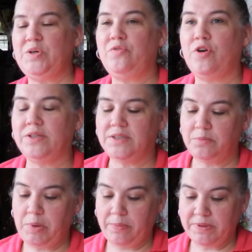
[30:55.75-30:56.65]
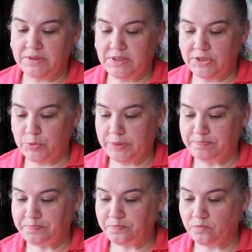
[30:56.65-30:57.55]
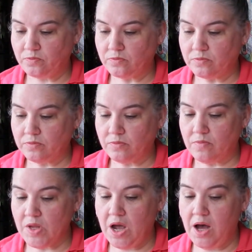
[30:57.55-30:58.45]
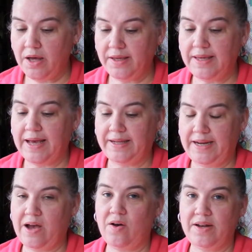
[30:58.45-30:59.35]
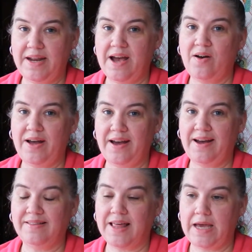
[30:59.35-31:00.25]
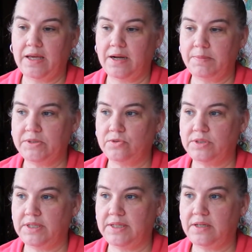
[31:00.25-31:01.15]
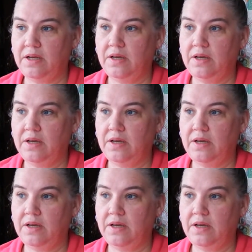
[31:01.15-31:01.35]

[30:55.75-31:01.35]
so Frosted Pumpkin Stitchery. Uh, yeah, now now I, I like it. I'm interested.